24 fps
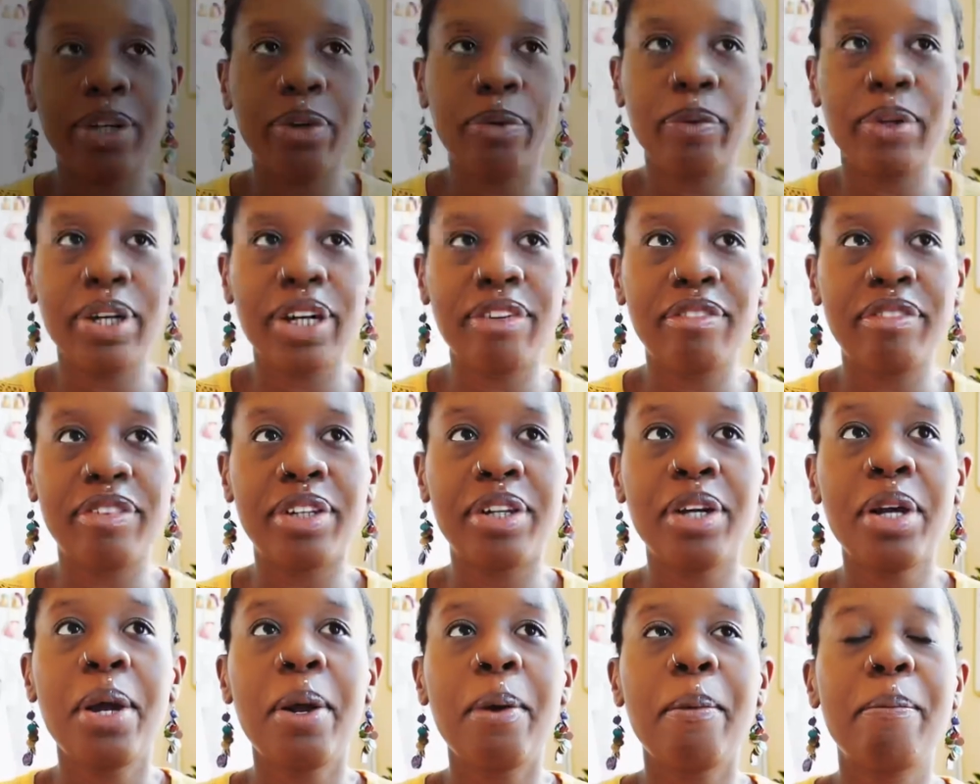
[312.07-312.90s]
or whatever.
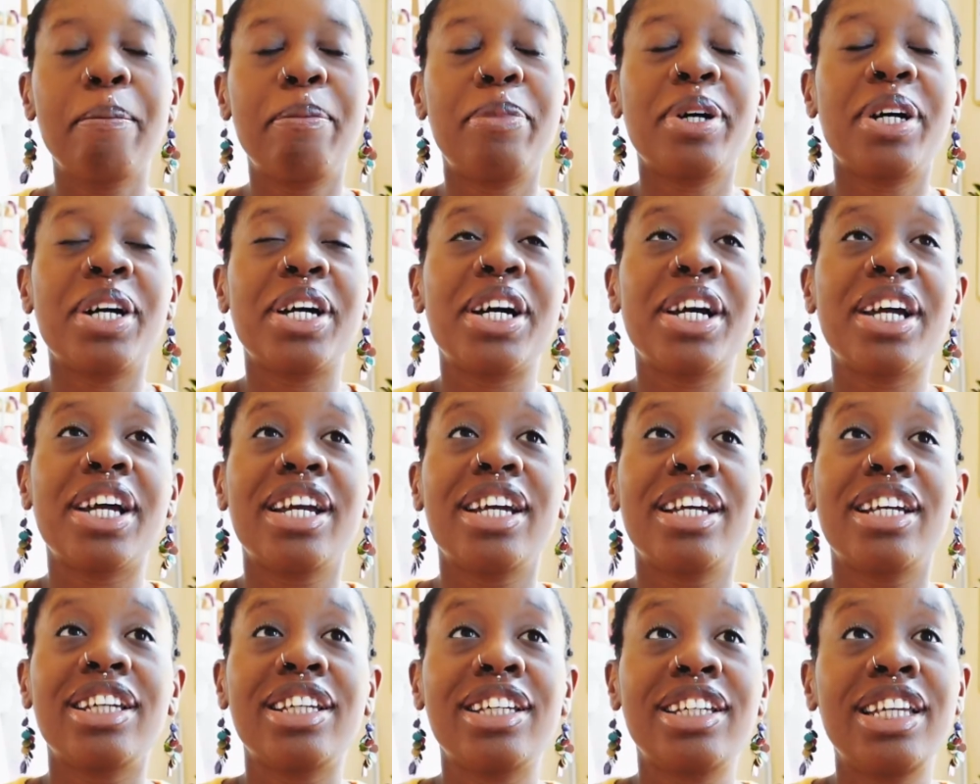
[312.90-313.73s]
But
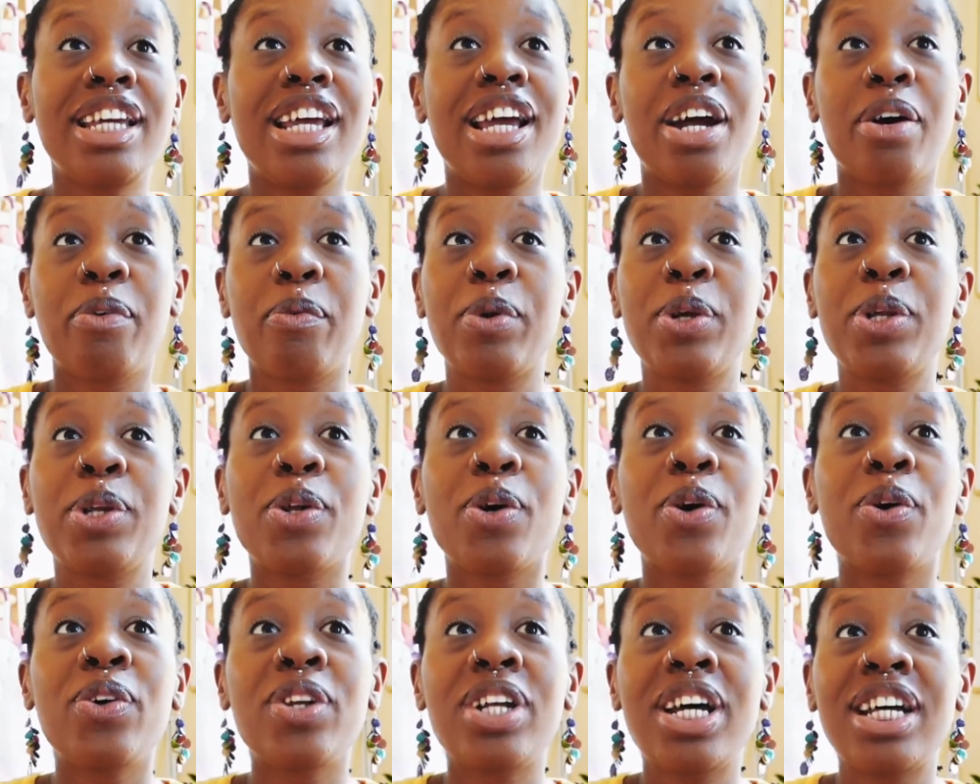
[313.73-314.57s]
yeah, we
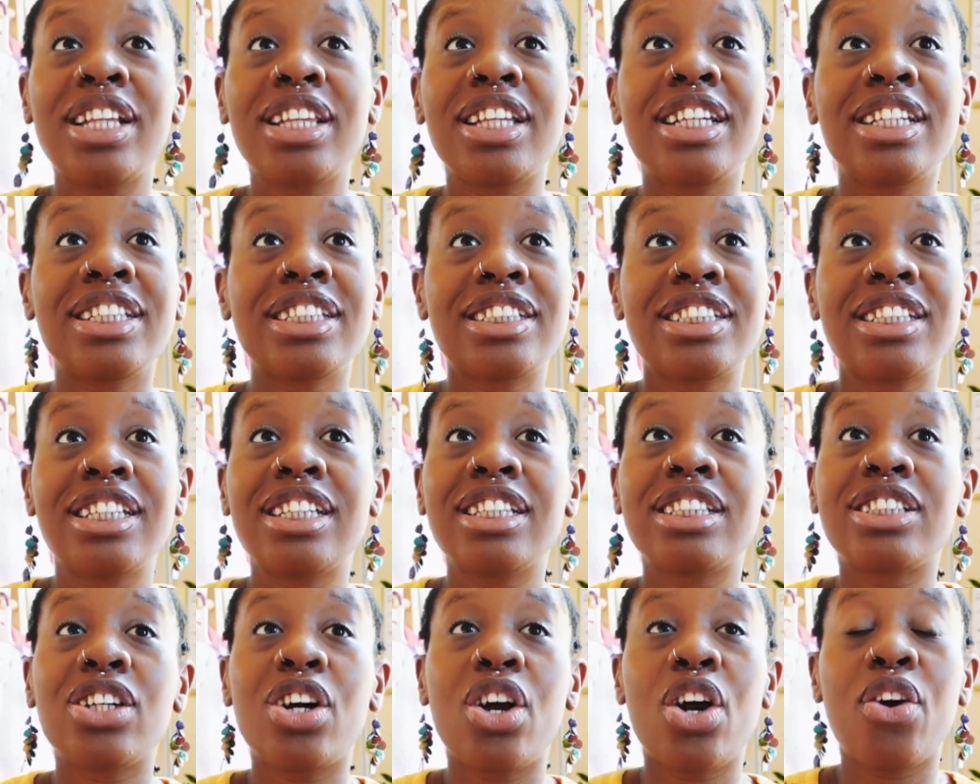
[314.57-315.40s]
know that these
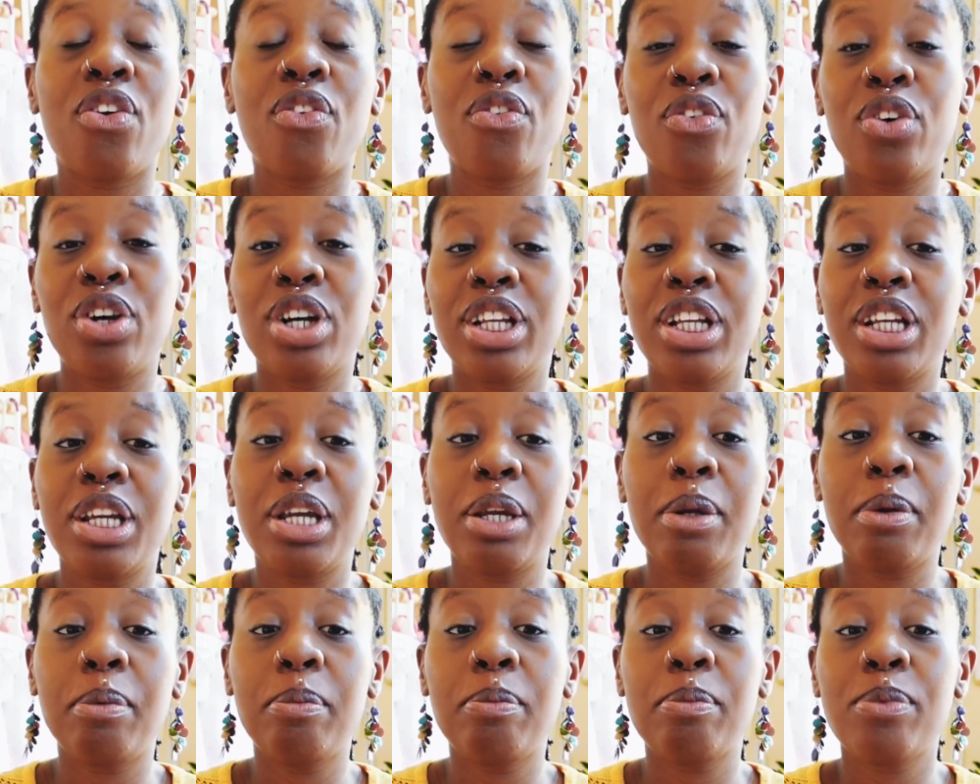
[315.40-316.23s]
things are
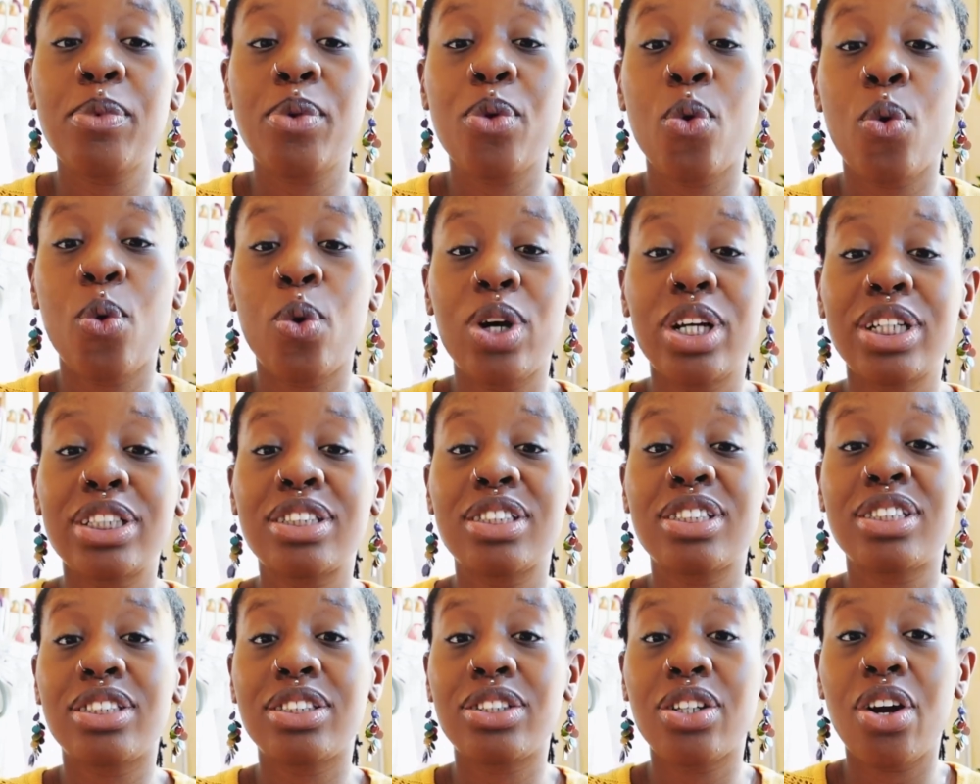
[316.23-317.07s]
really going to
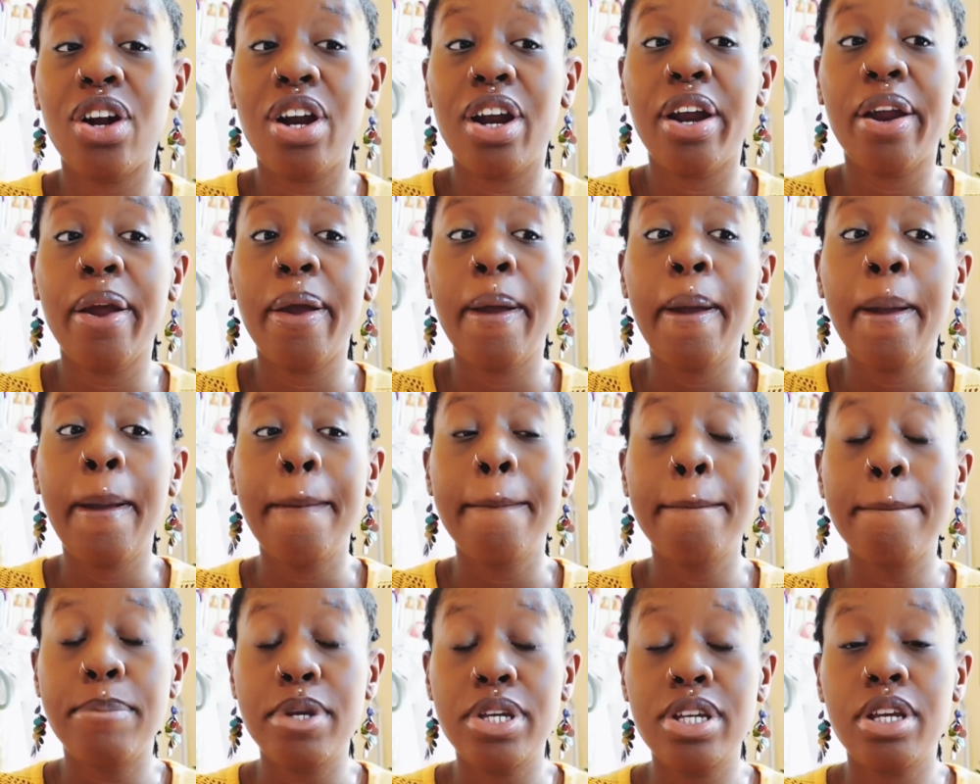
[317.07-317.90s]
start
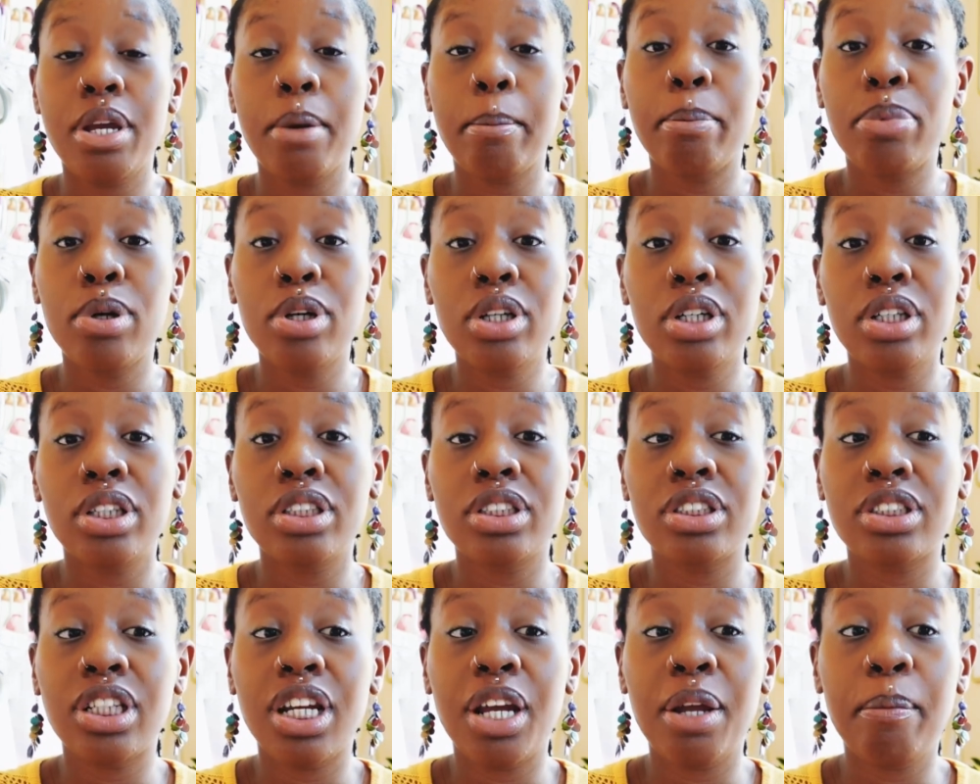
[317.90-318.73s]
being
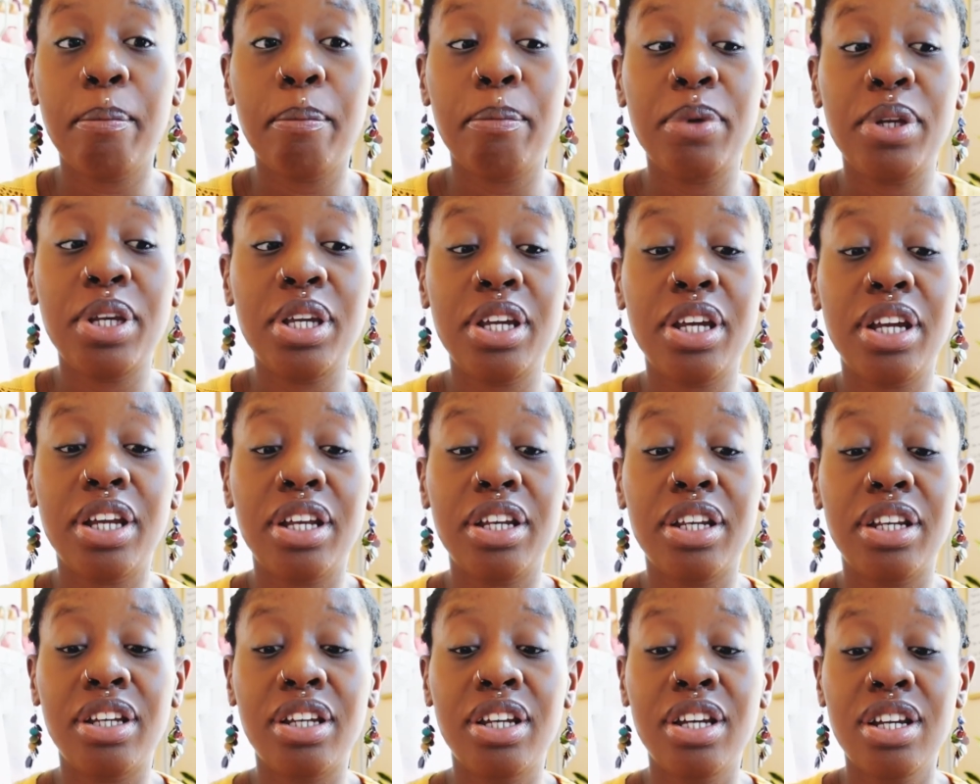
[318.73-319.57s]
pushed and
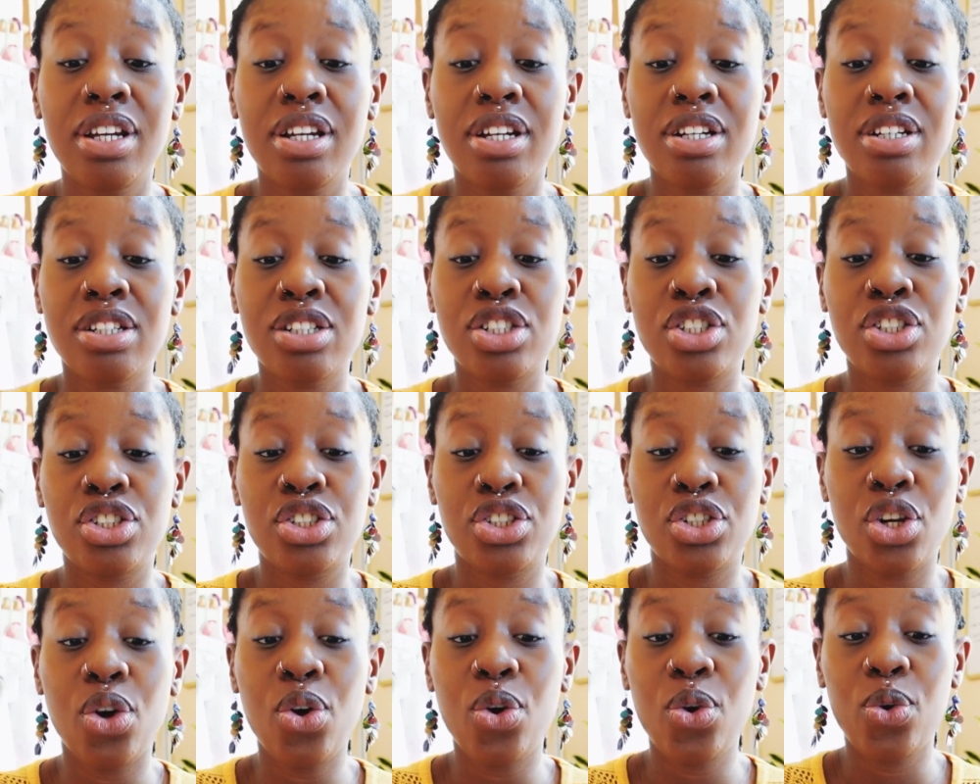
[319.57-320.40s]
being
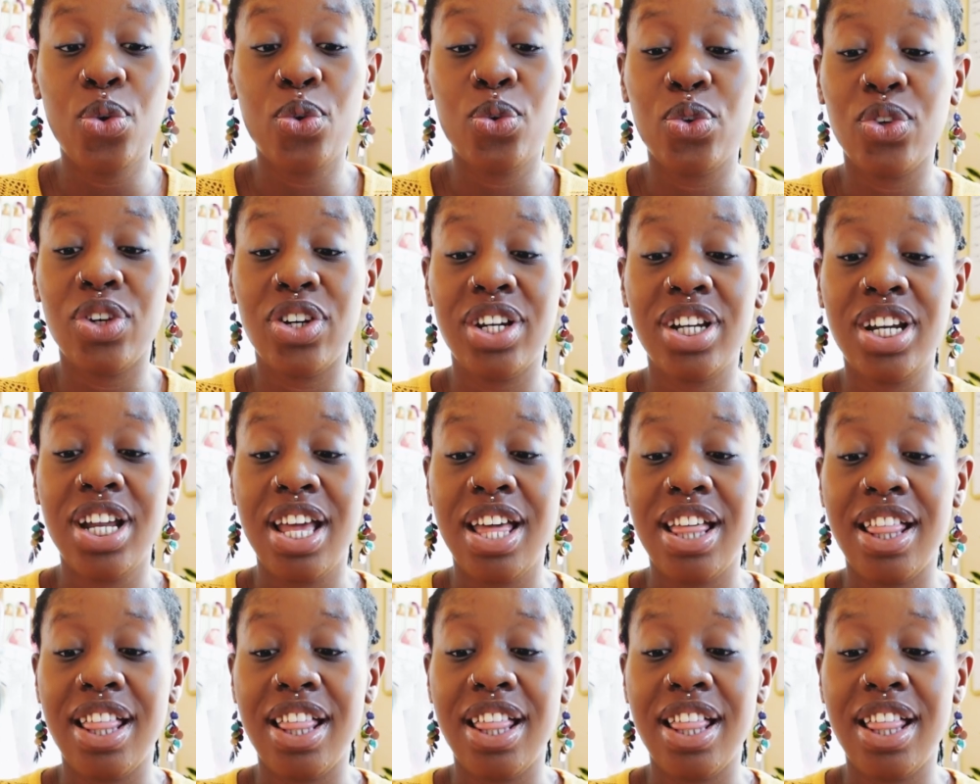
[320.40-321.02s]
shown